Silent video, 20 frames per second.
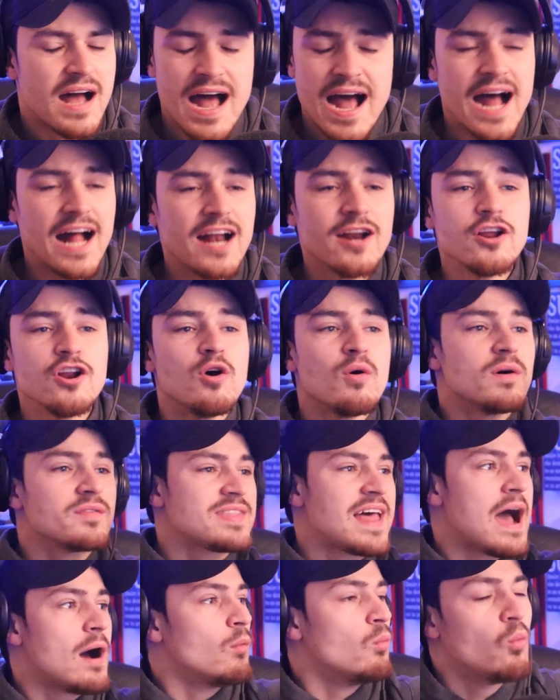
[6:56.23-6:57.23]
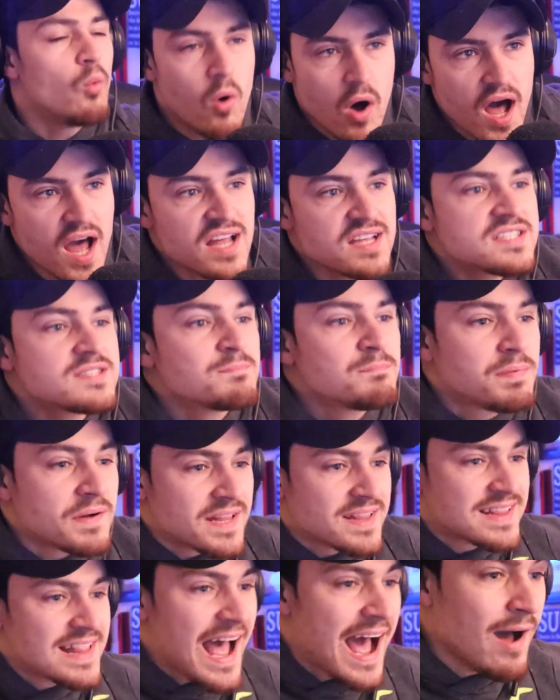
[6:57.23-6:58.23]
I don't know what that was,
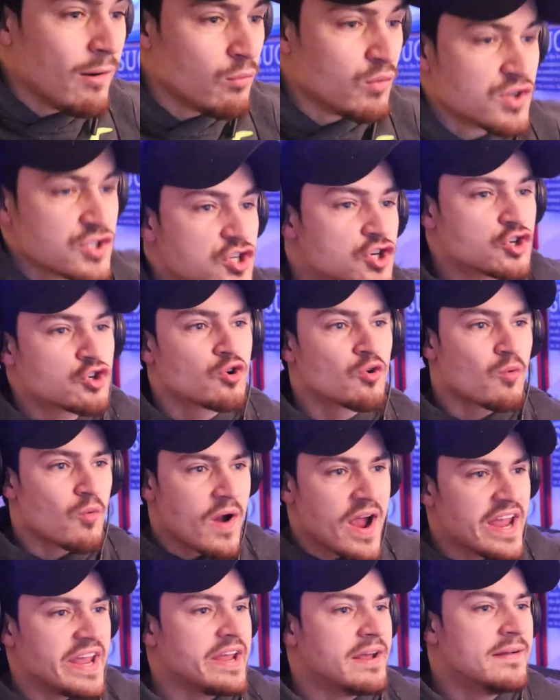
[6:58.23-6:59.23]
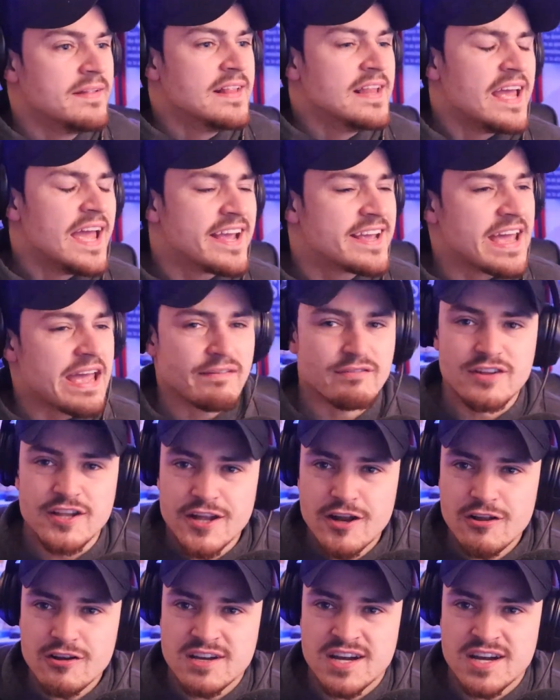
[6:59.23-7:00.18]
but that was great. It gave a little